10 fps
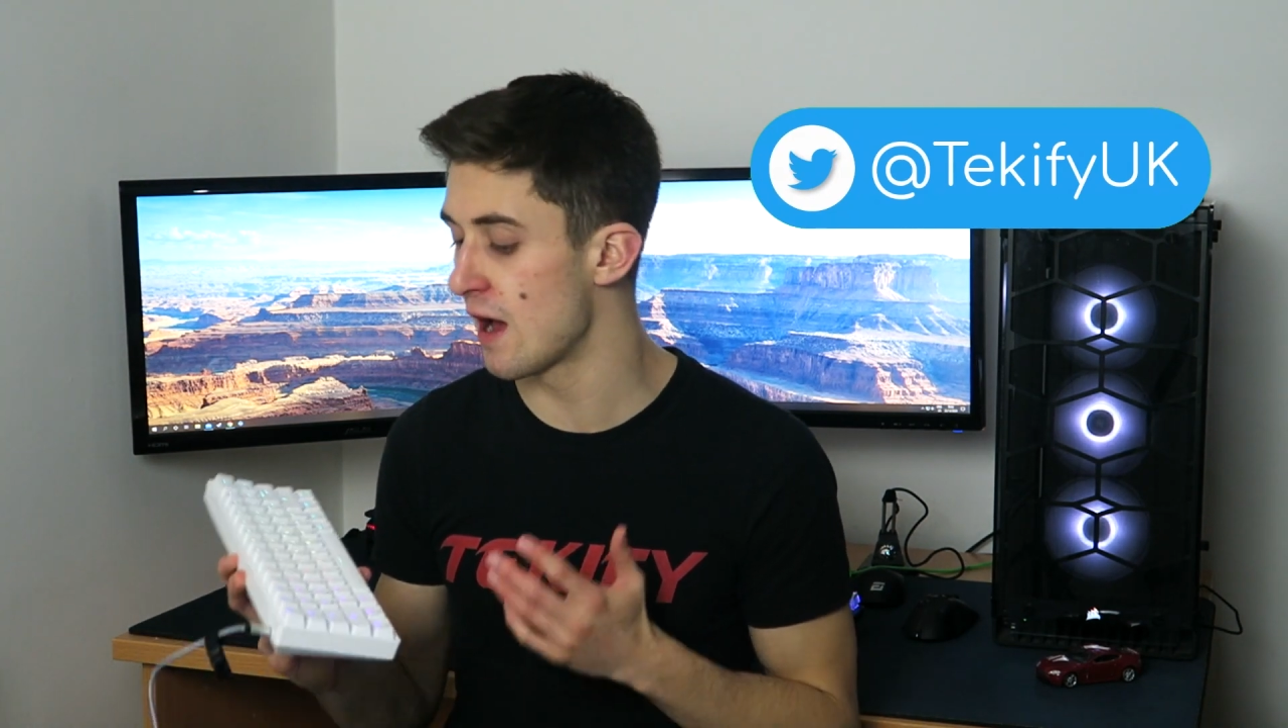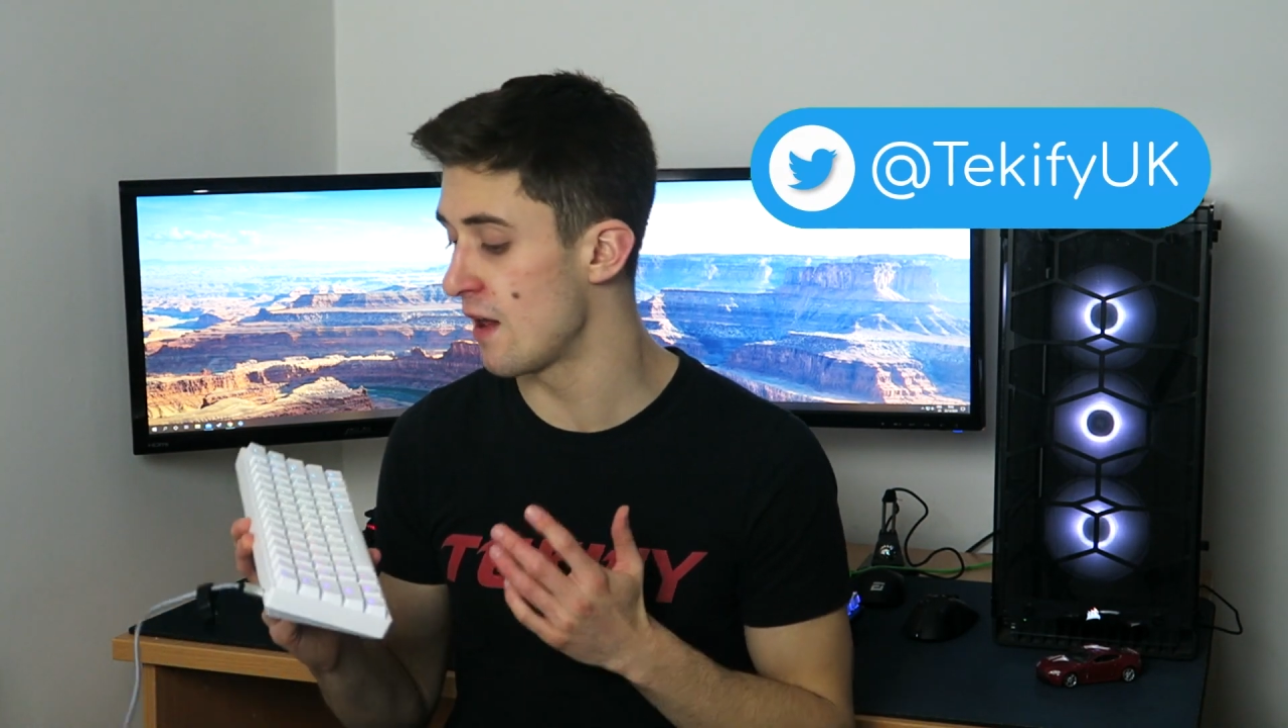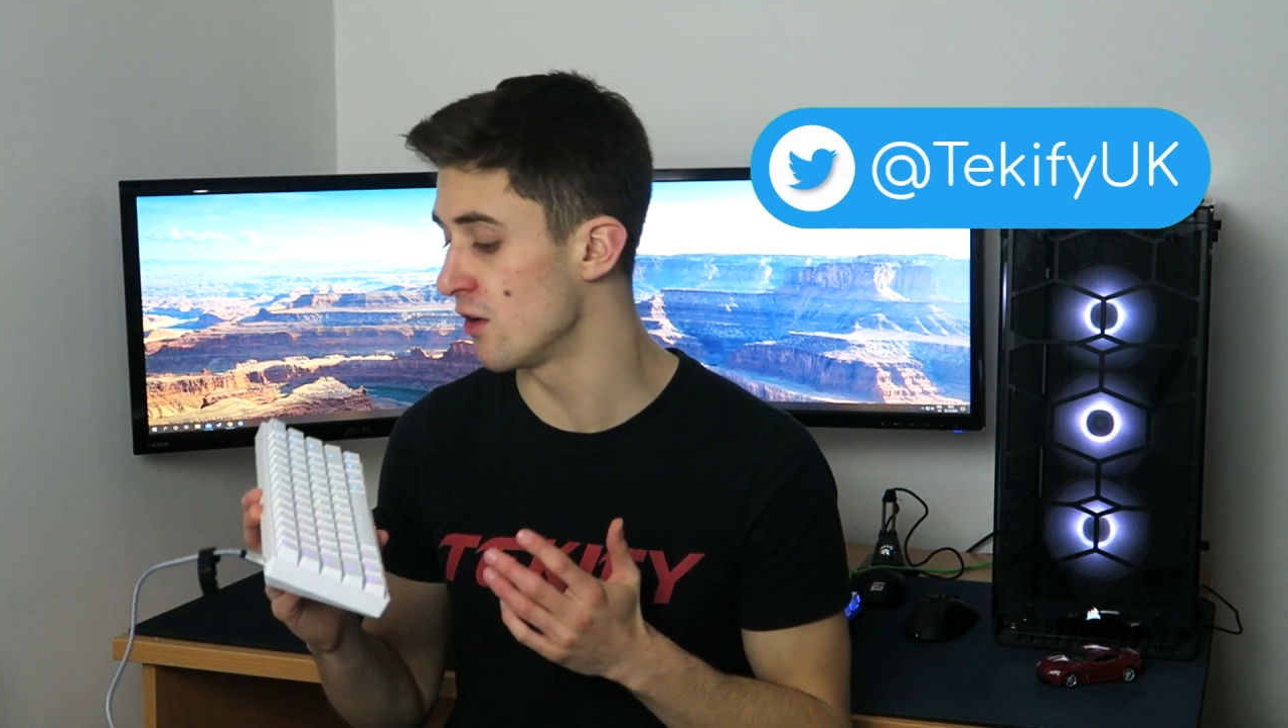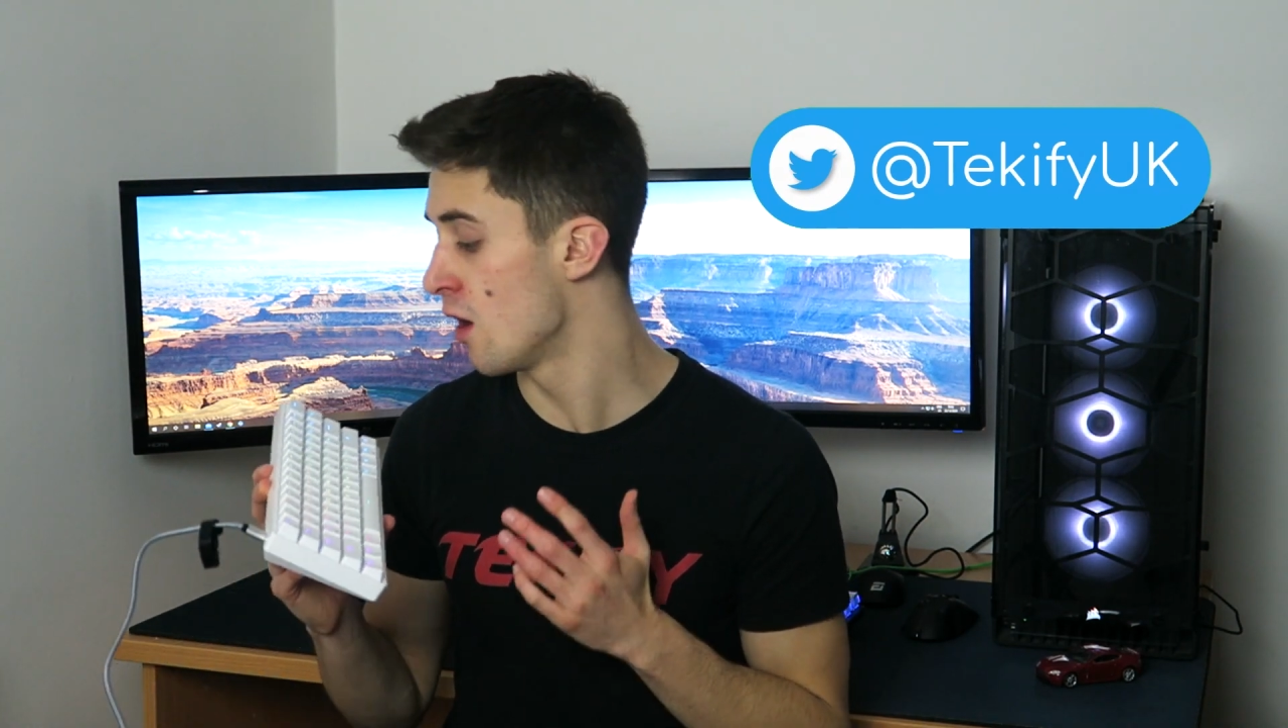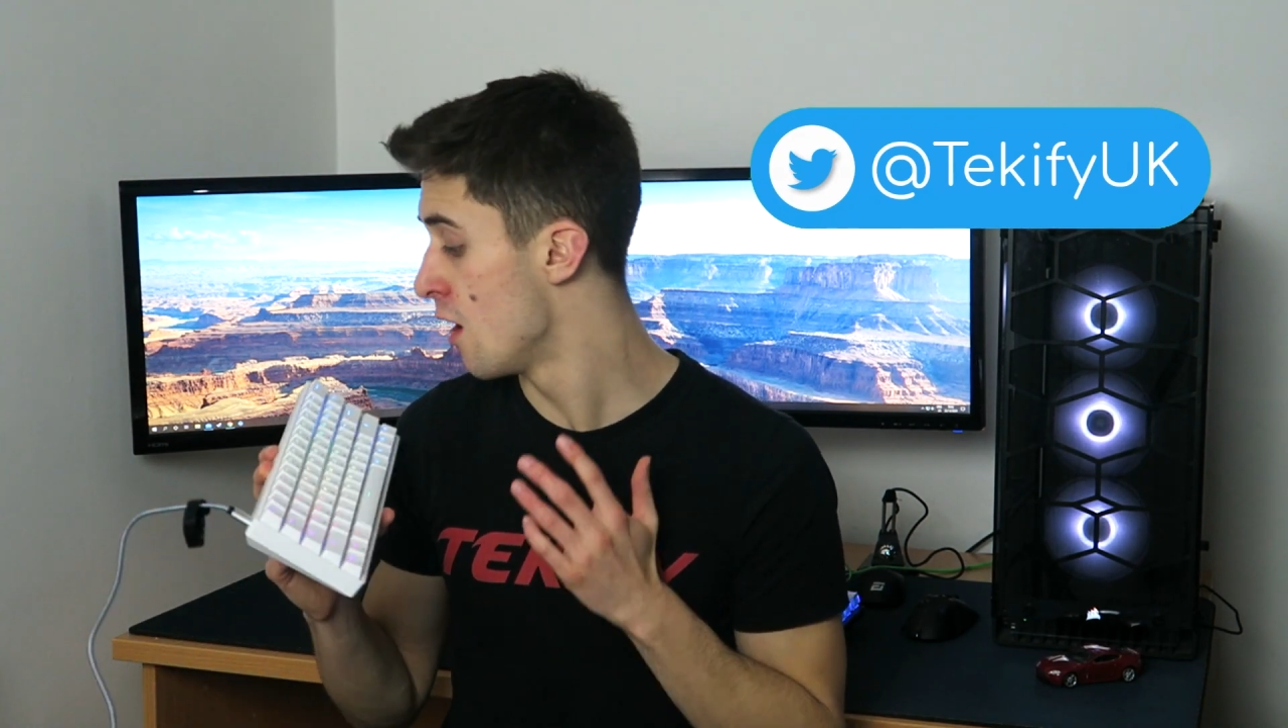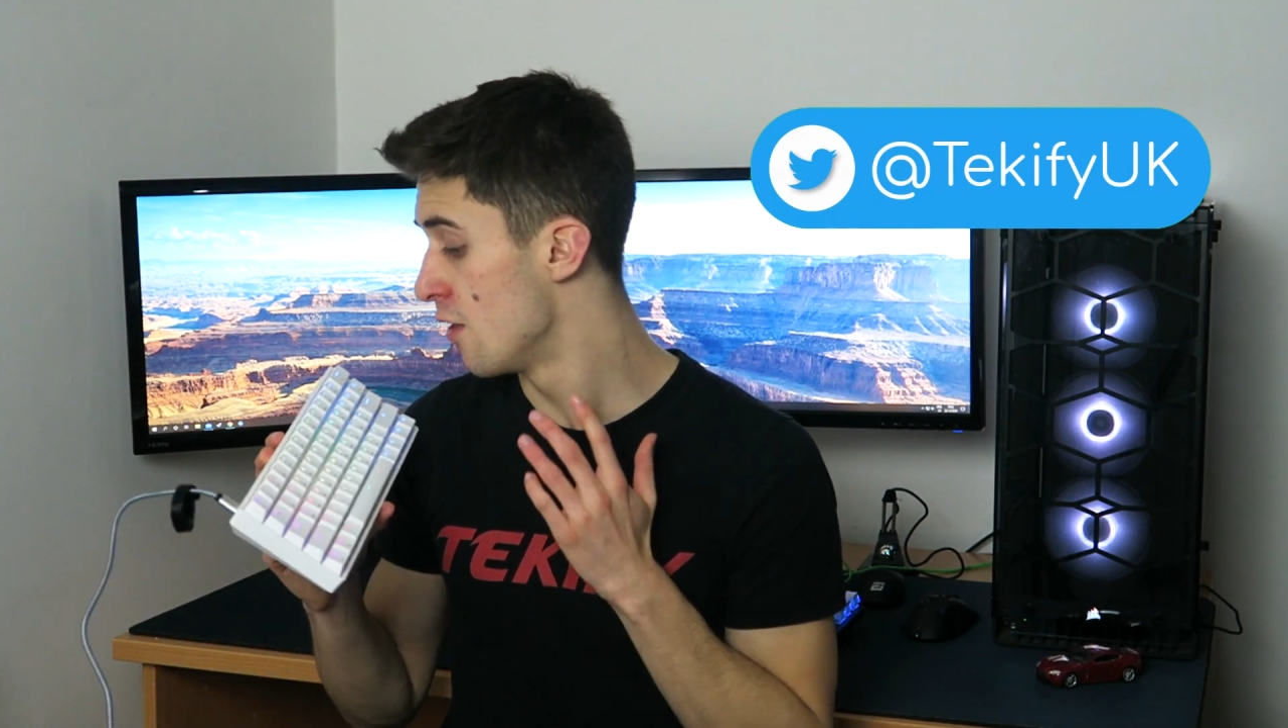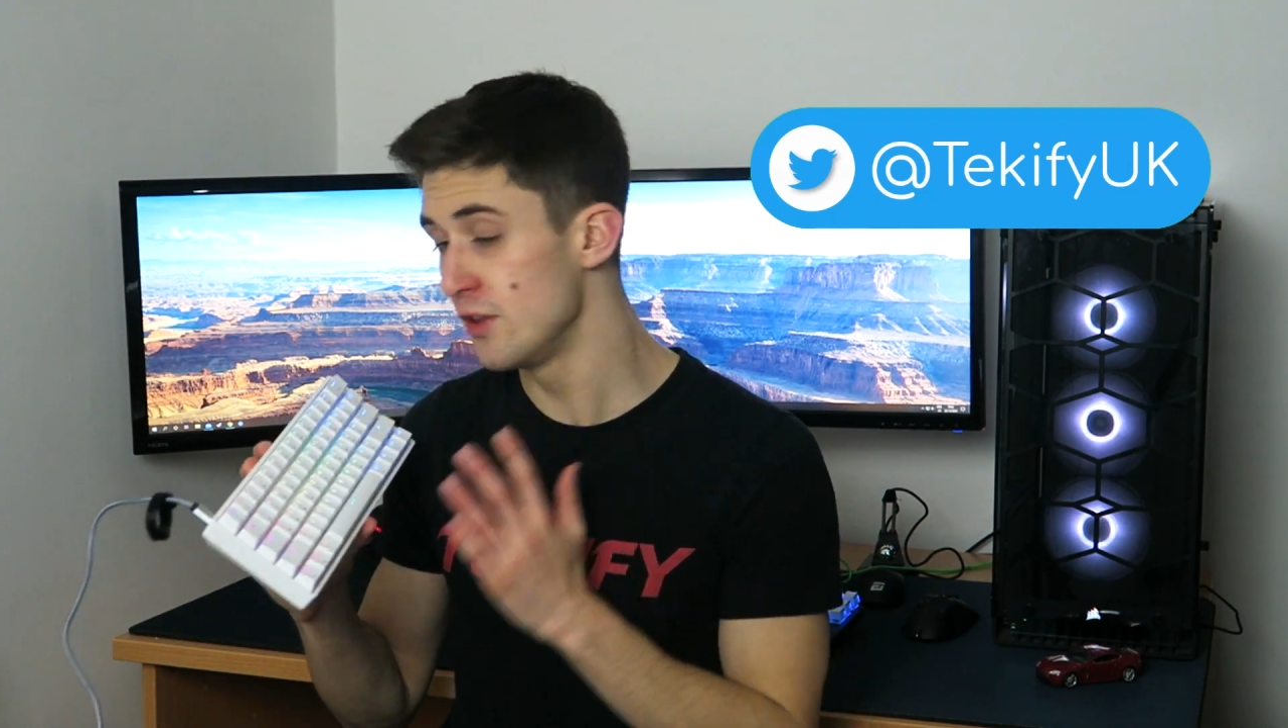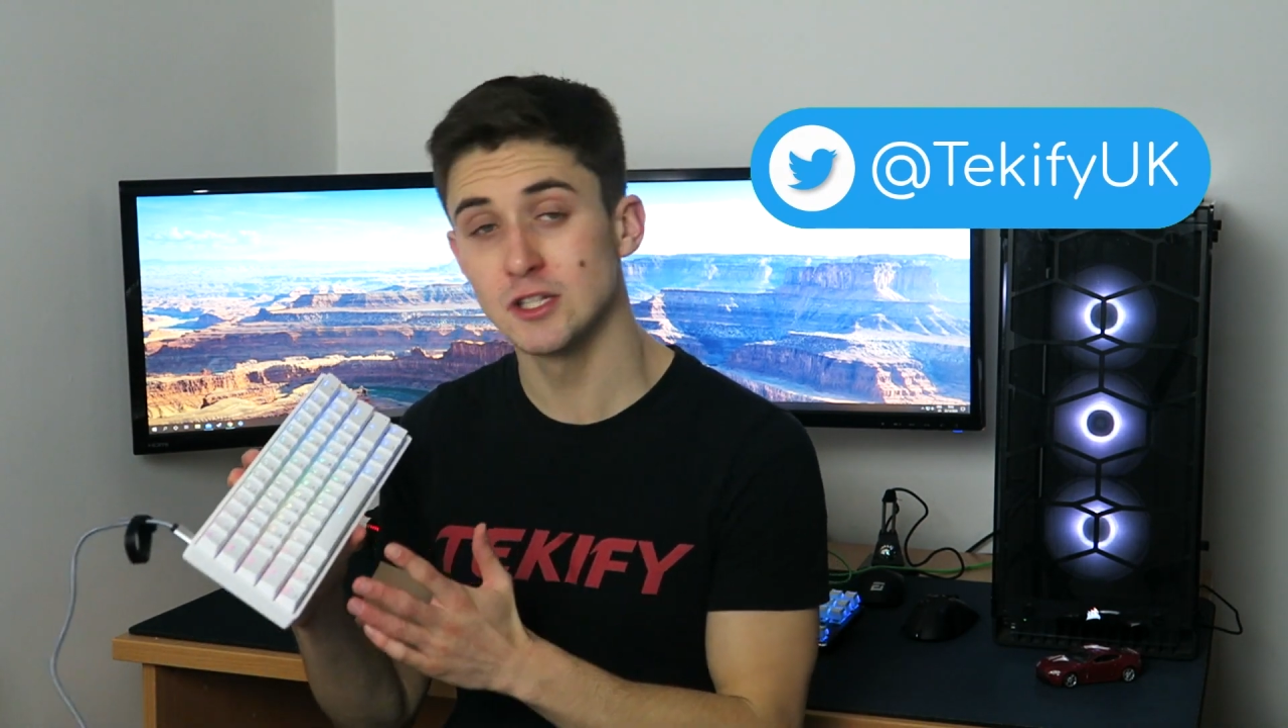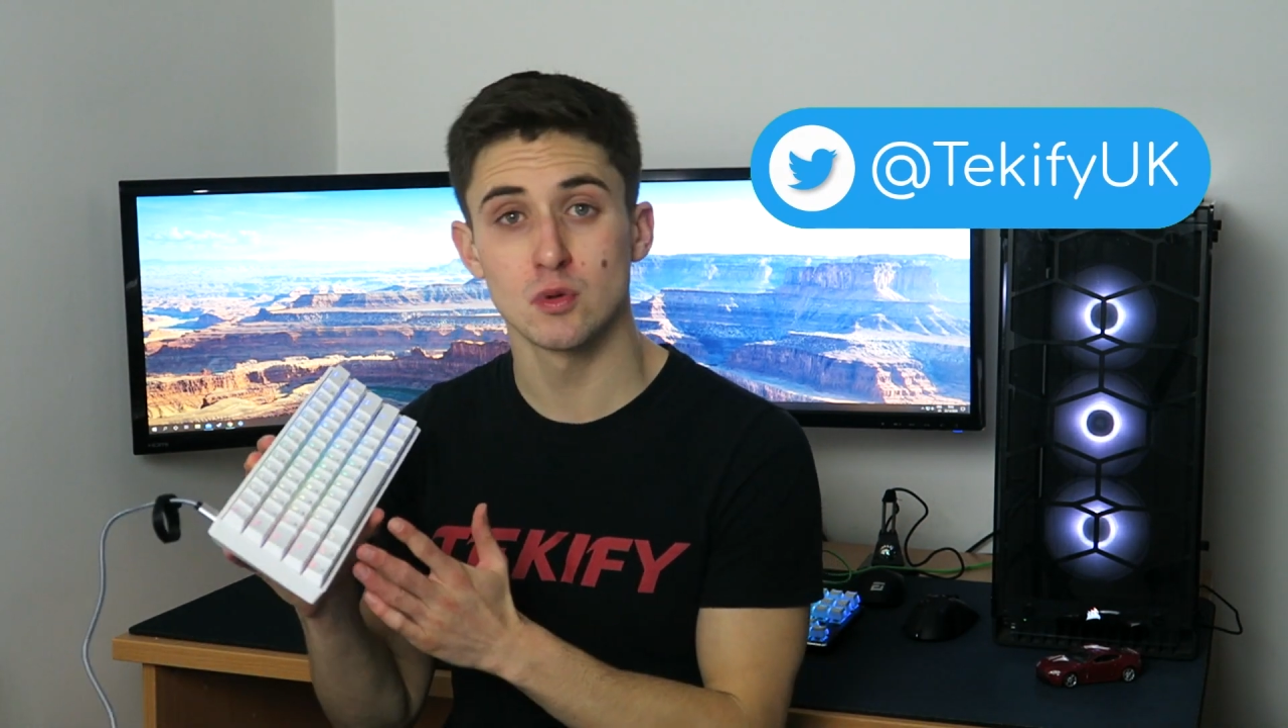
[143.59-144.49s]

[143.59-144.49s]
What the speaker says: and these